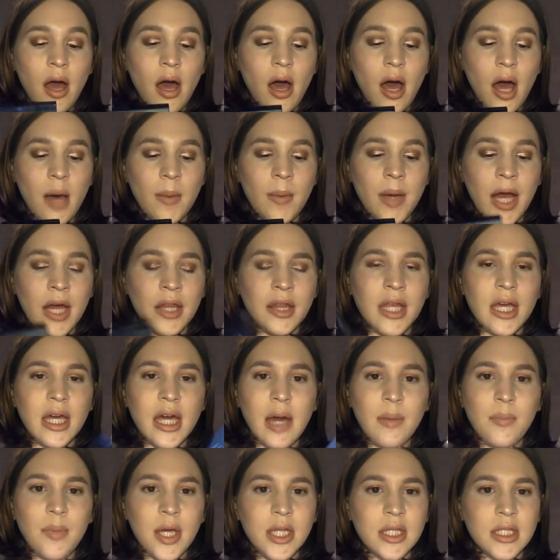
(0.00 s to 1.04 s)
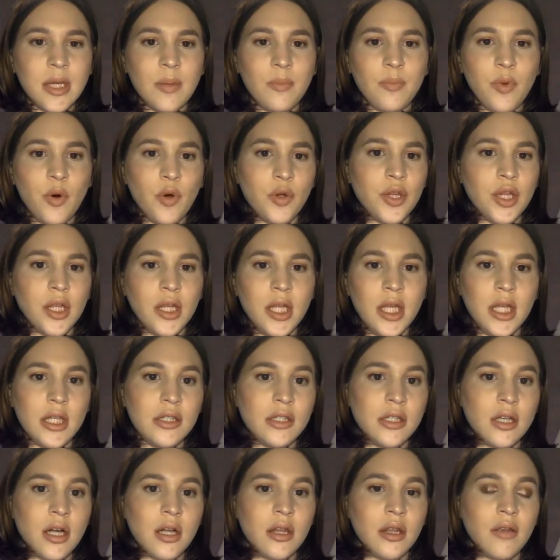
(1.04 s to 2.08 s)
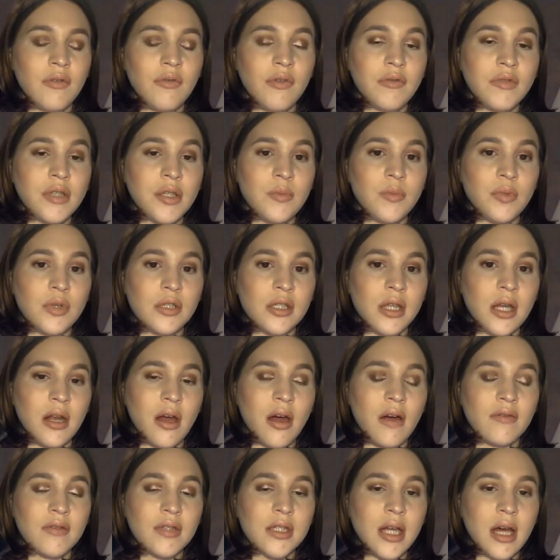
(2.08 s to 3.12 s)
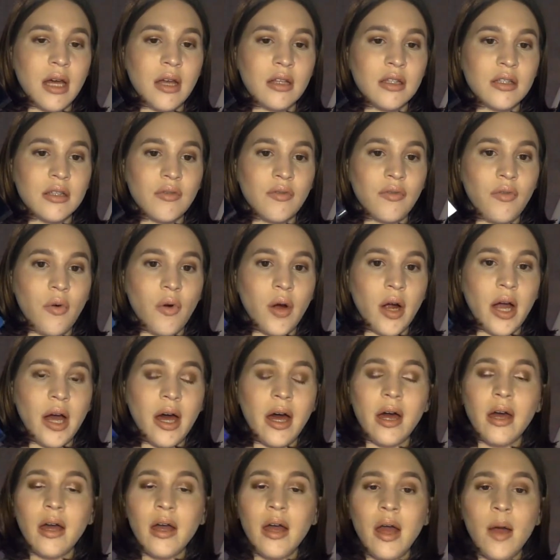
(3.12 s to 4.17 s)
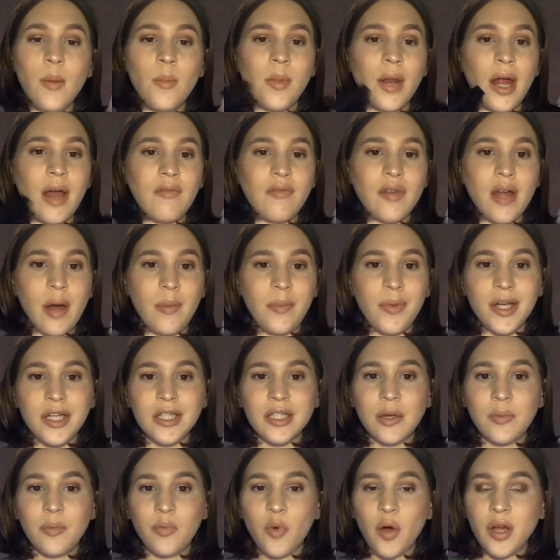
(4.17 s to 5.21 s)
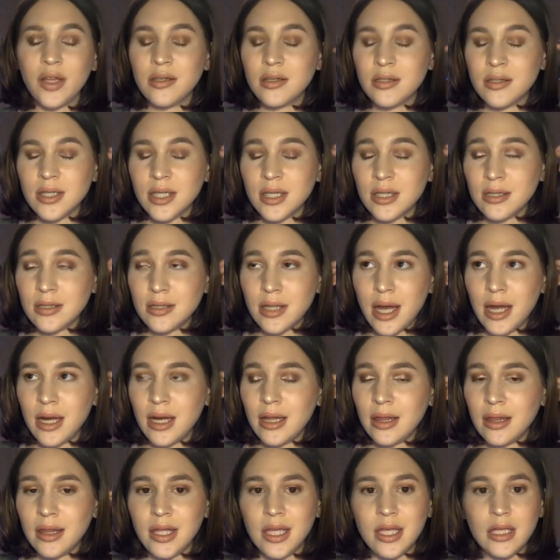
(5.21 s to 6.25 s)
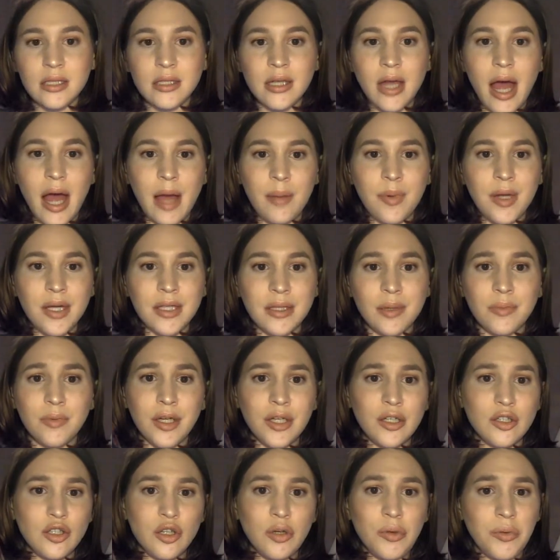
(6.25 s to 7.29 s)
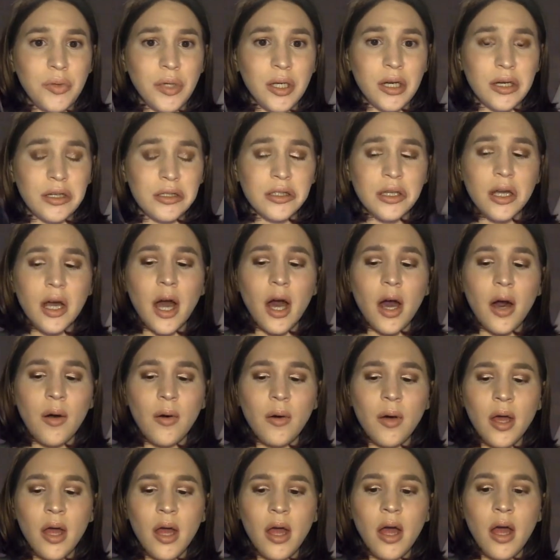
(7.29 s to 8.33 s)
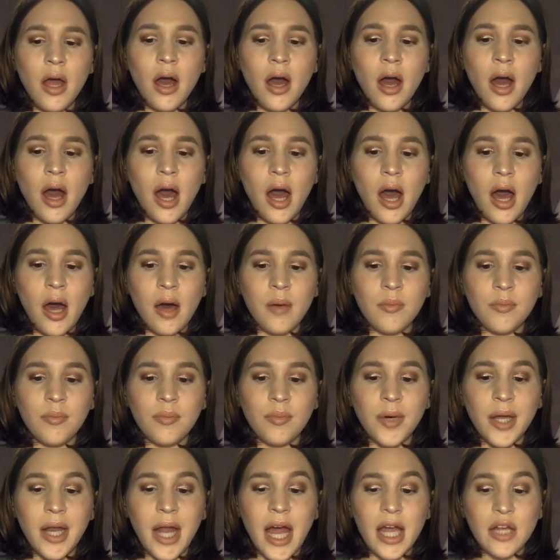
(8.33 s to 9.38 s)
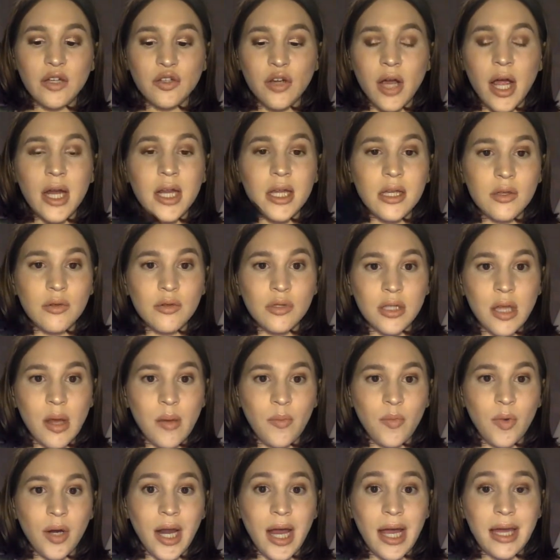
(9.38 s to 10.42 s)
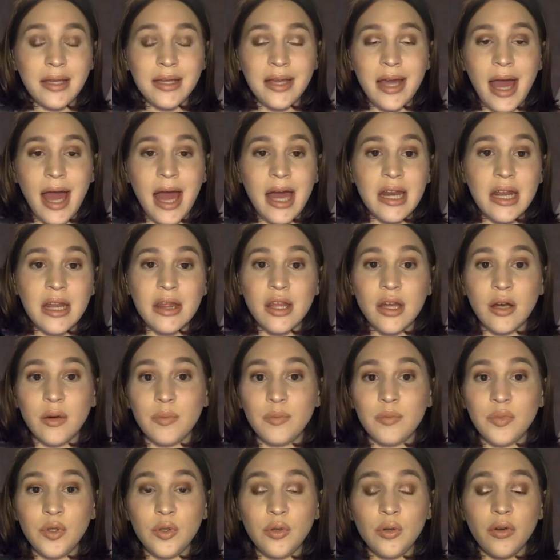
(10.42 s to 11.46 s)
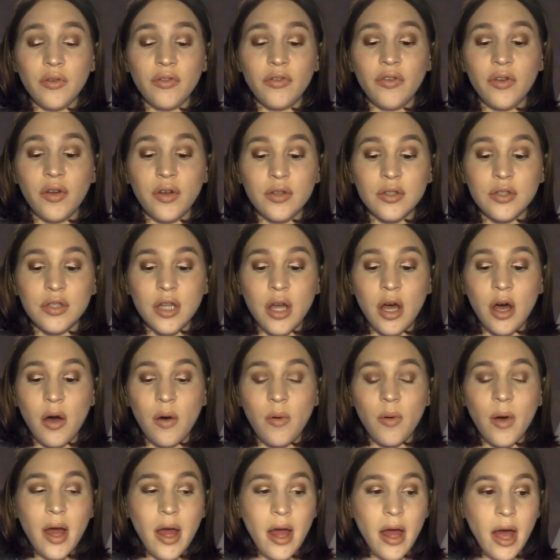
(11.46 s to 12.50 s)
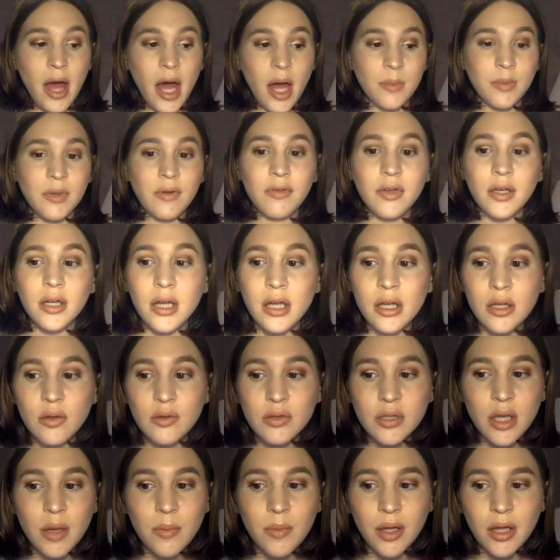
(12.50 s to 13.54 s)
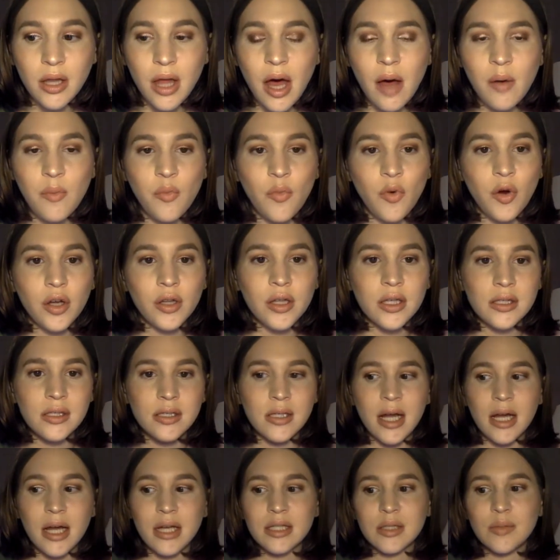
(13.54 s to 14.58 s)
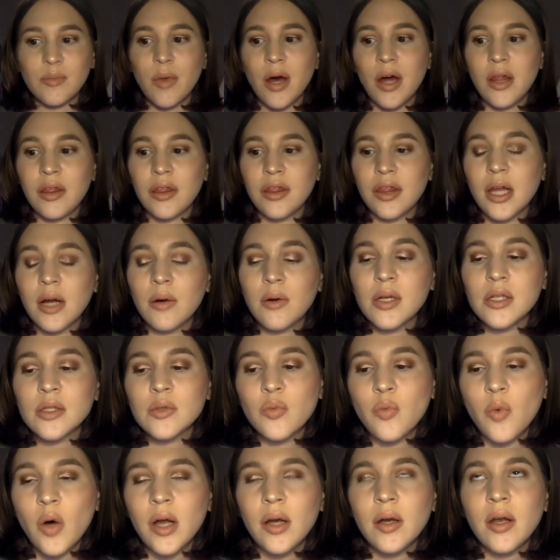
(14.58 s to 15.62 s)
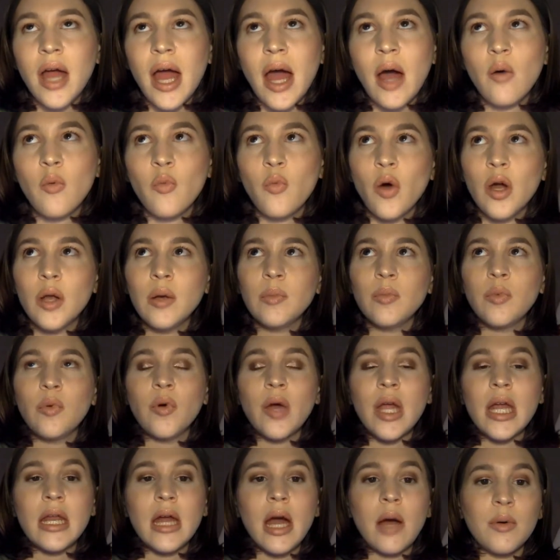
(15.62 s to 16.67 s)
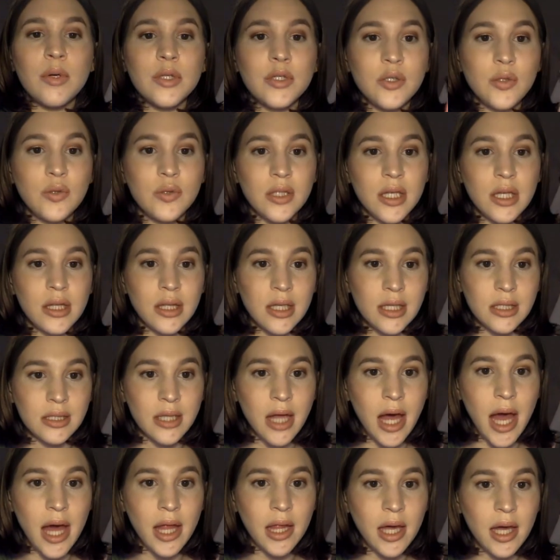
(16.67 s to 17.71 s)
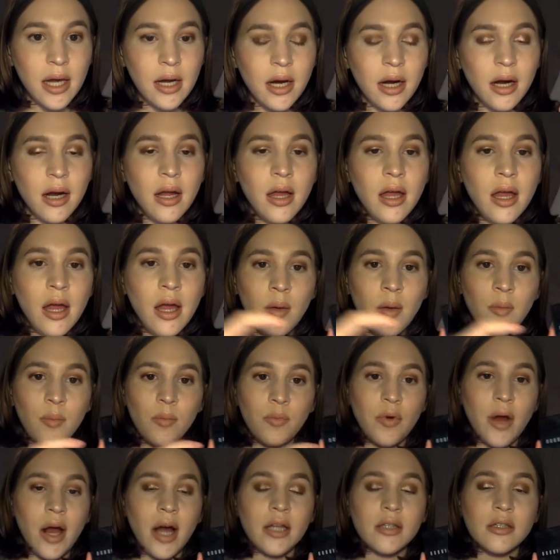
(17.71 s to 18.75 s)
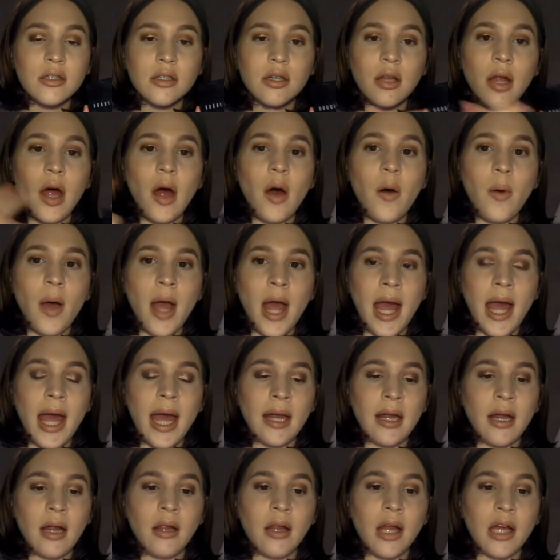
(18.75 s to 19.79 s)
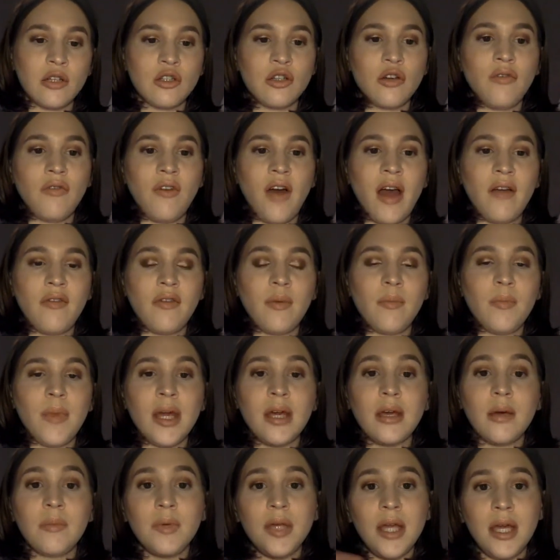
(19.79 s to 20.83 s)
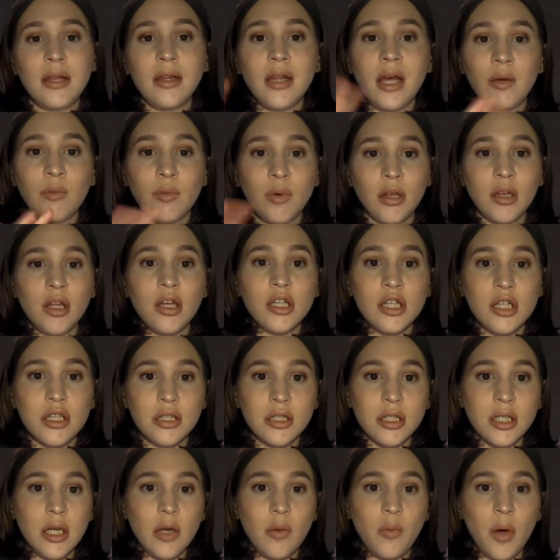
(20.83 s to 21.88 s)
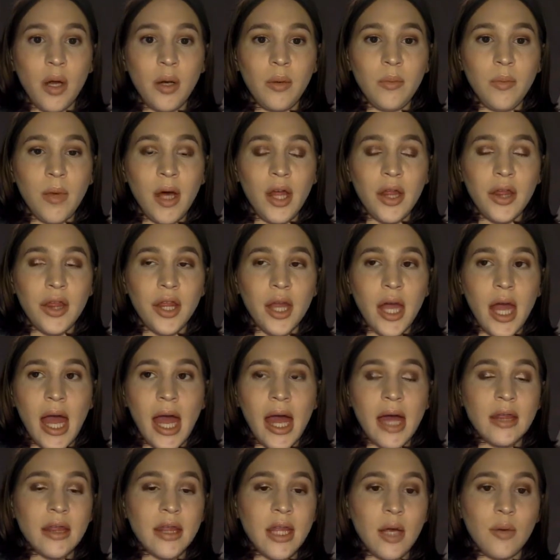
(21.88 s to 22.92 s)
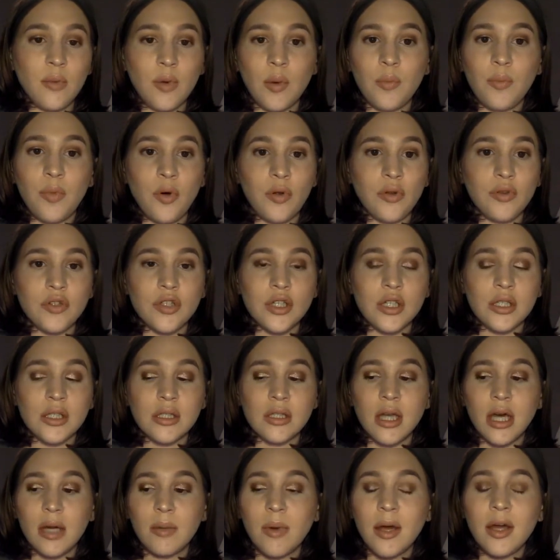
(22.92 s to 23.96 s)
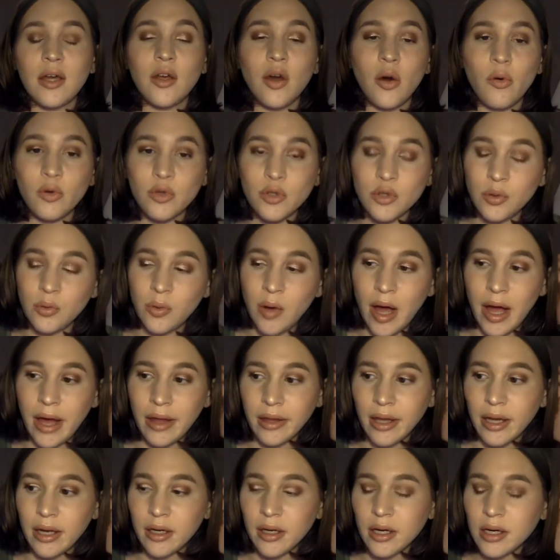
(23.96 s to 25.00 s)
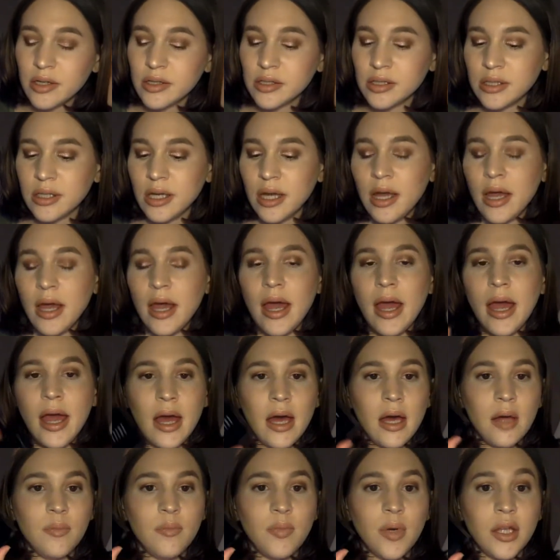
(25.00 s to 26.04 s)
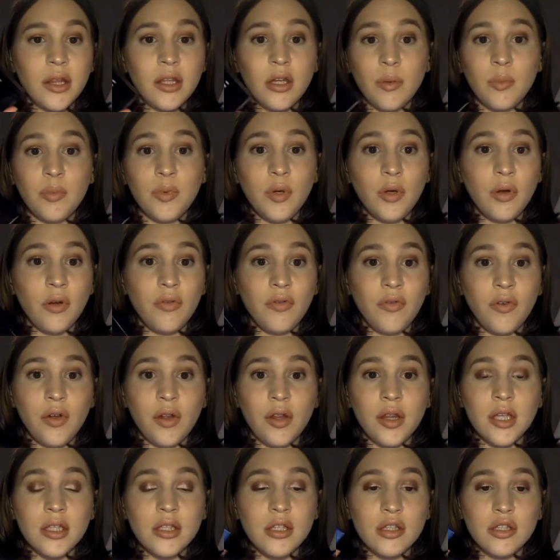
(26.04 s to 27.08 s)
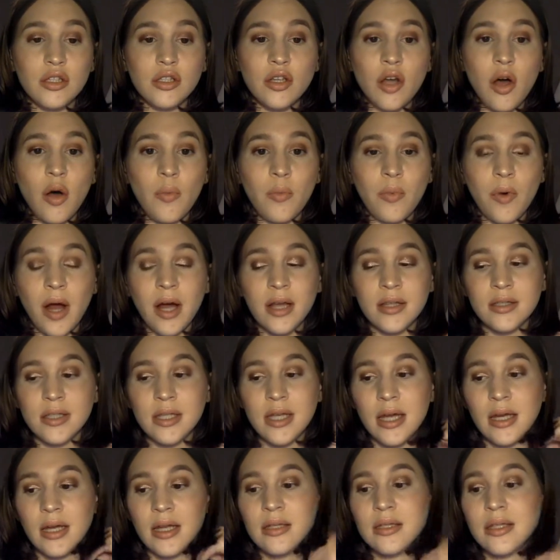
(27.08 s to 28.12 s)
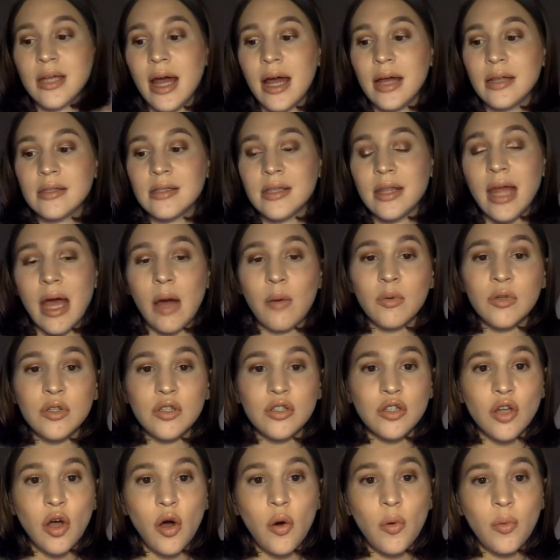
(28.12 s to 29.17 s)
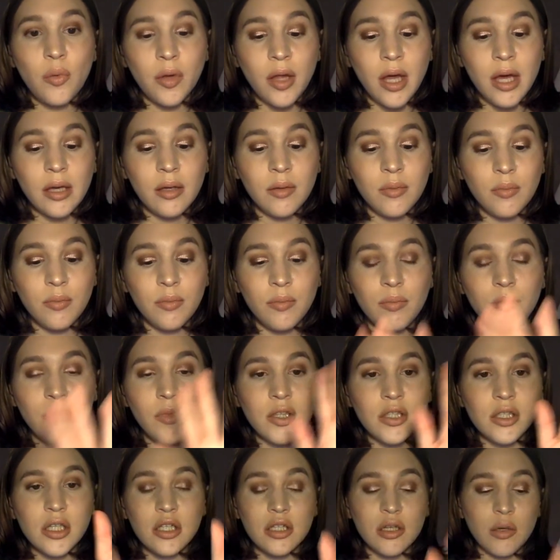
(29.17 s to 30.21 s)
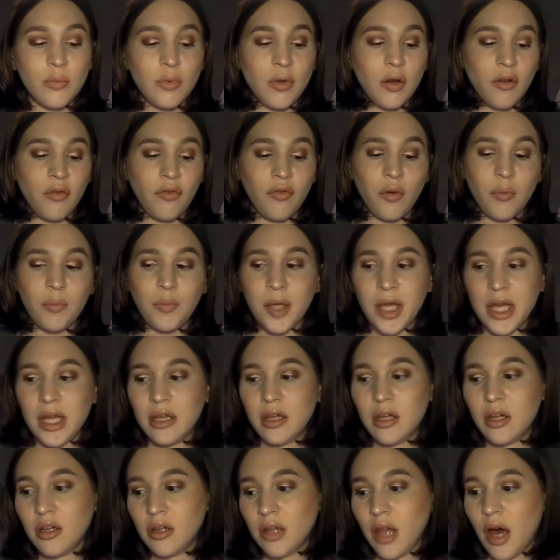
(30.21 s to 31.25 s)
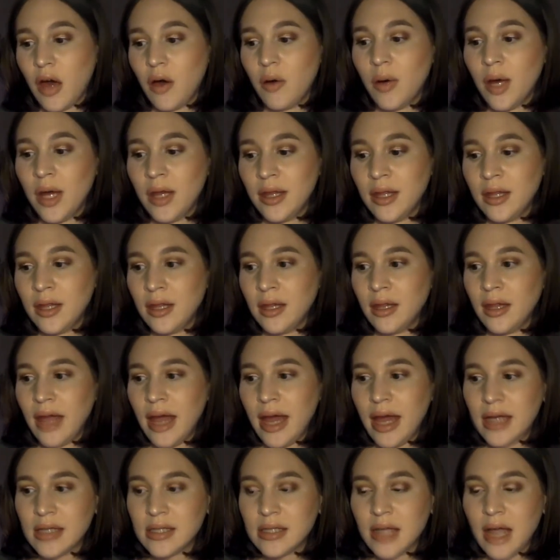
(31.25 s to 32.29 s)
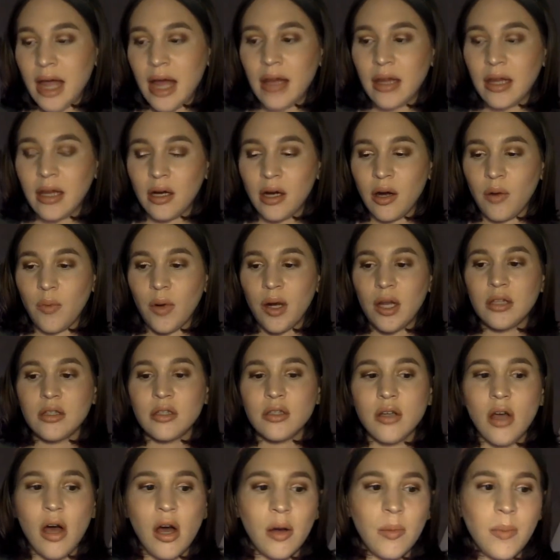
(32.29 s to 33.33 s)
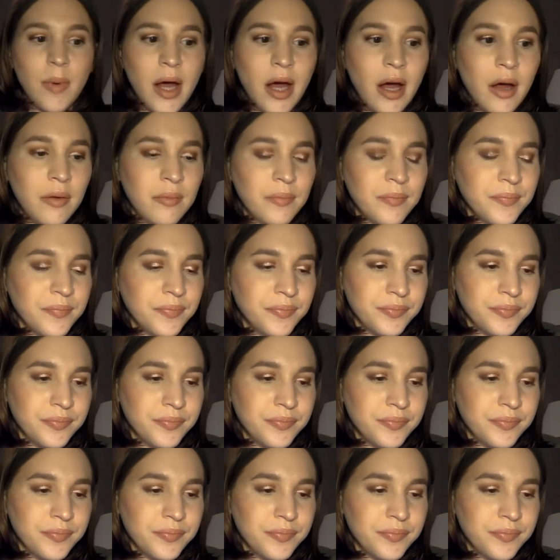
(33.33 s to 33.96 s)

I think I picked up both of these during the 15% off sale at Sephora, but I have not picked up one since then, and these I picked up like 2 years ago. But I try to use them when I can, and they're beautiful, so I'm definitely going to use them a lot more this next month. There was one, at one point I was using this highlighter, Bronze Glow, and Electrify from Makeup Geek, like, religiously one month, and they were both just like my go-to highlighters, but they're beautiful. This is so bronzy and intense, and that one's so, like, such a beautiful pink glow. And then the last highlighter I wanted to talk about,